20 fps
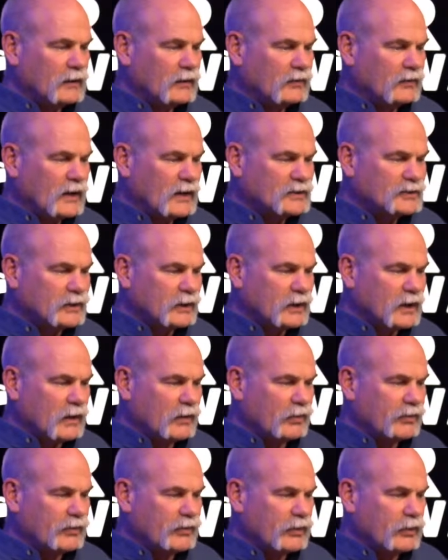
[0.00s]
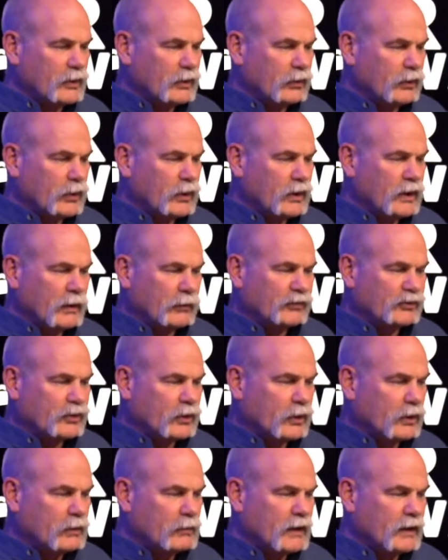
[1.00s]
It's actually gone through. And Rudy, I'm
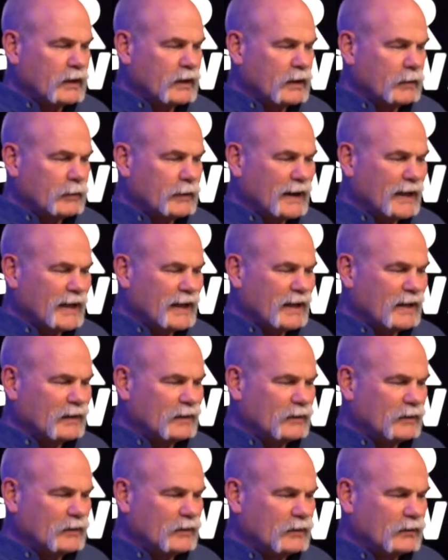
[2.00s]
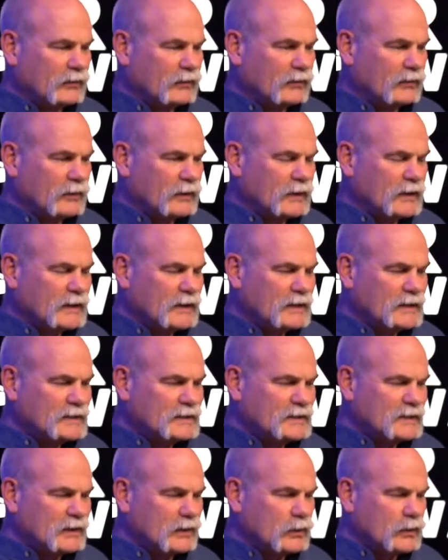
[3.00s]
scrolling back up and I don't
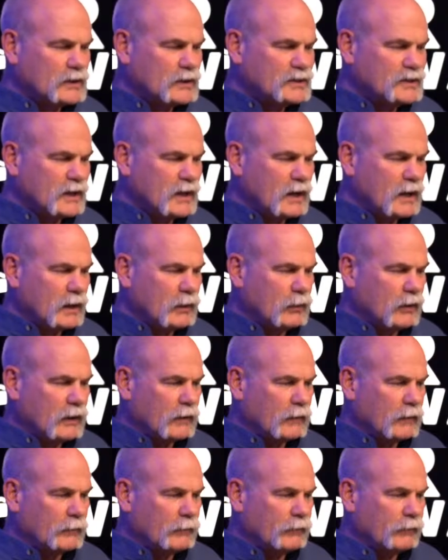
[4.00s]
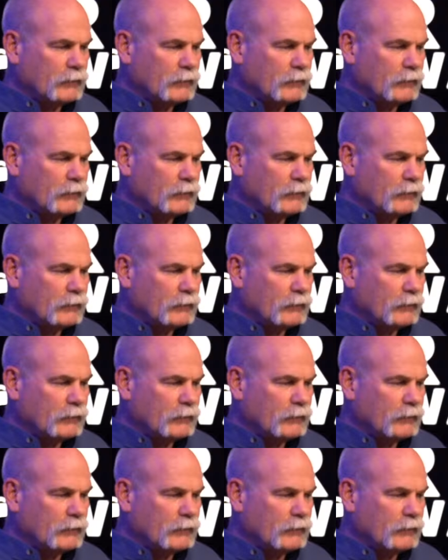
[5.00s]
see a question anywhere.